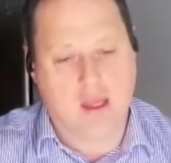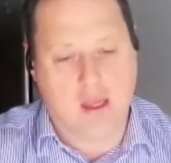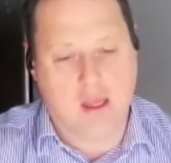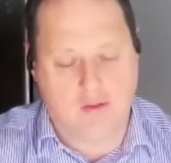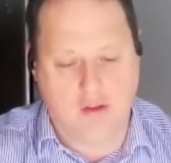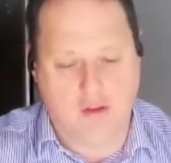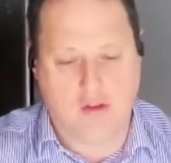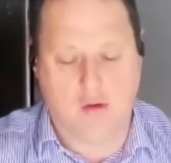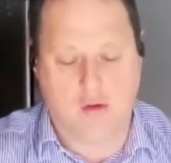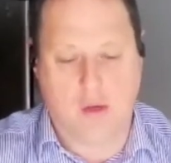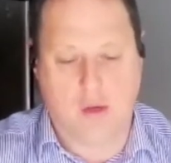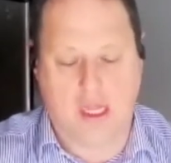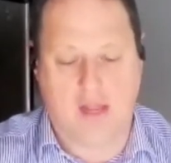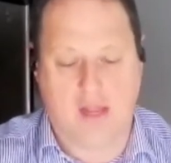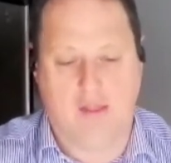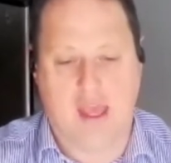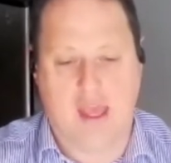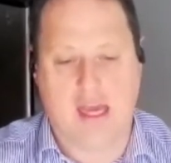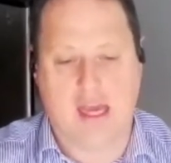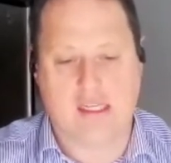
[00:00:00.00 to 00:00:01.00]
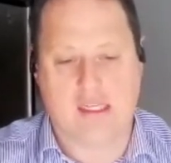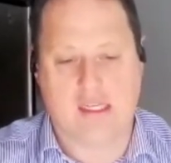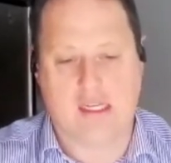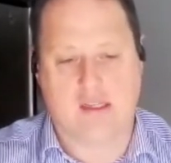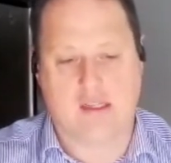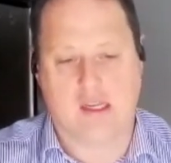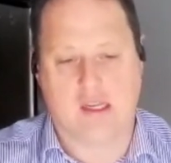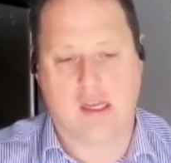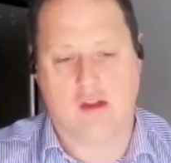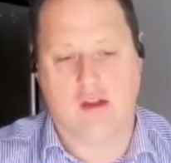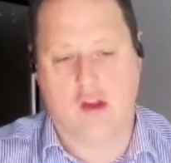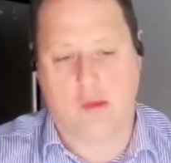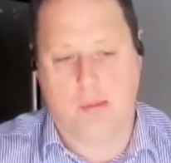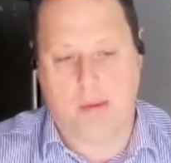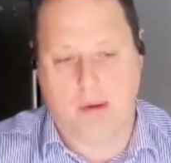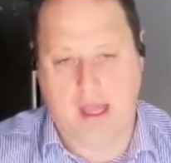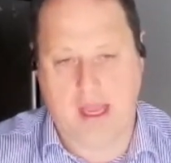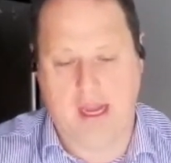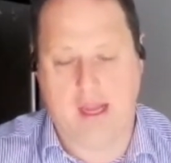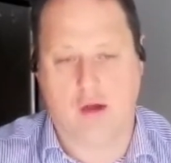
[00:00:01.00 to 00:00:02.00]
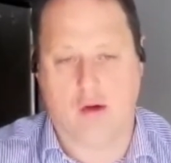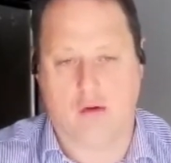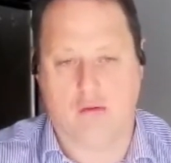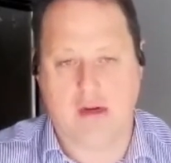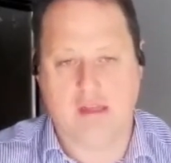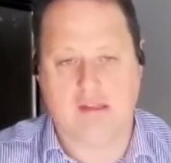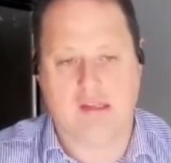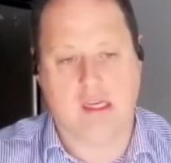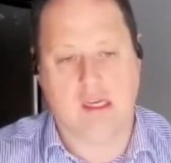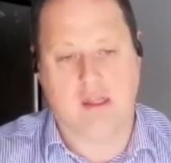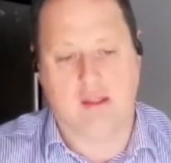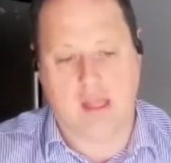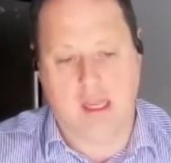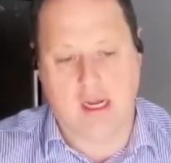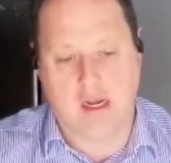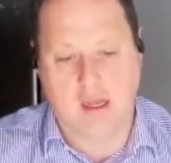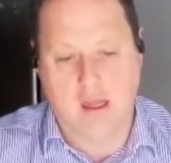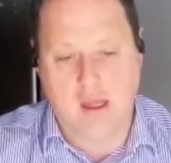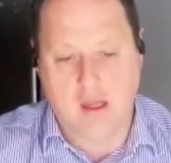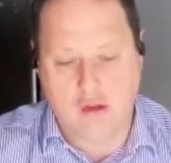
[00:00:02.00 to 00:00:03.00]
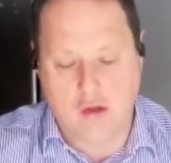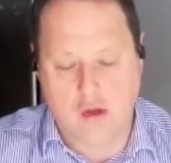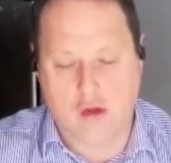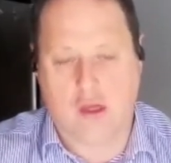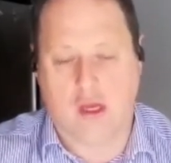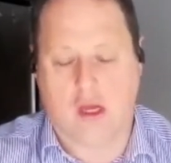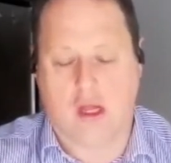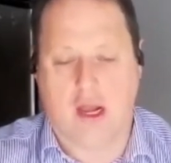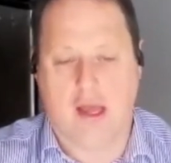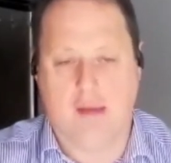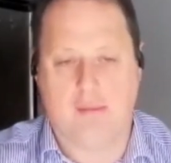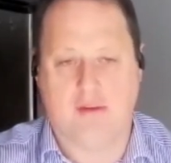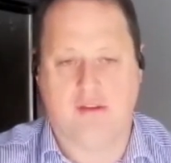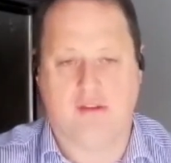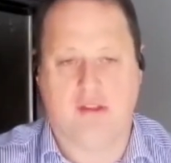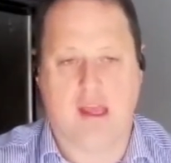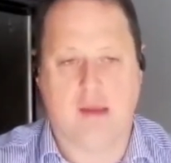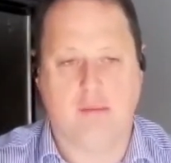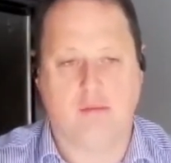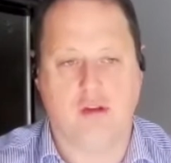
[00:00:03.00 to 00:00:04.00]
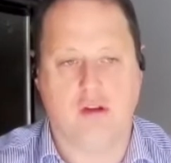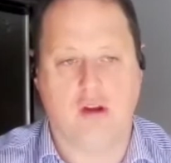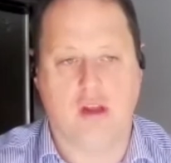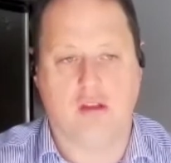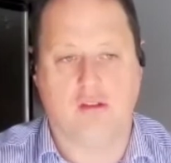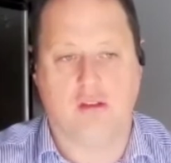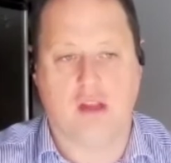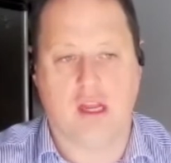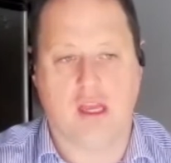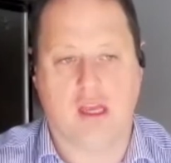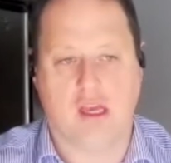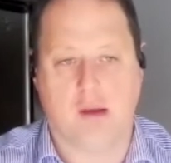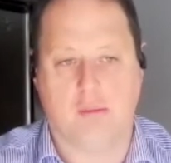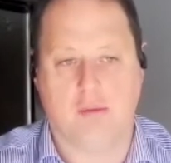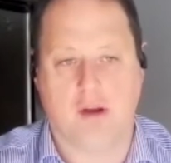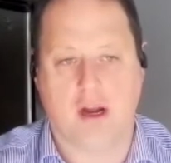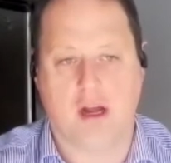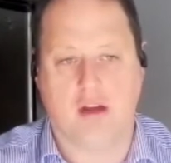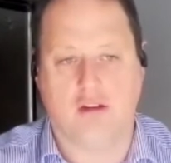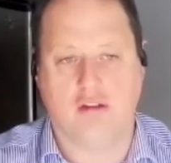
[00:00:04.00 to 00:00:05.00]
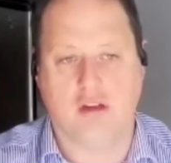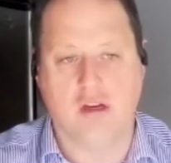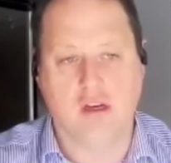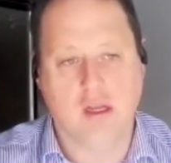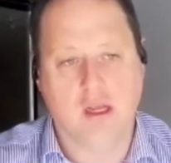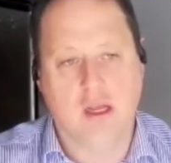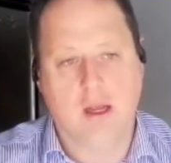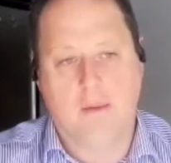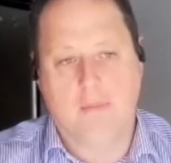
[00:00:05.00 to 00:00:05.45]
If you're doing it in the ACT and you're planning on renting it, then you can claim the stamp duty as an income deduction,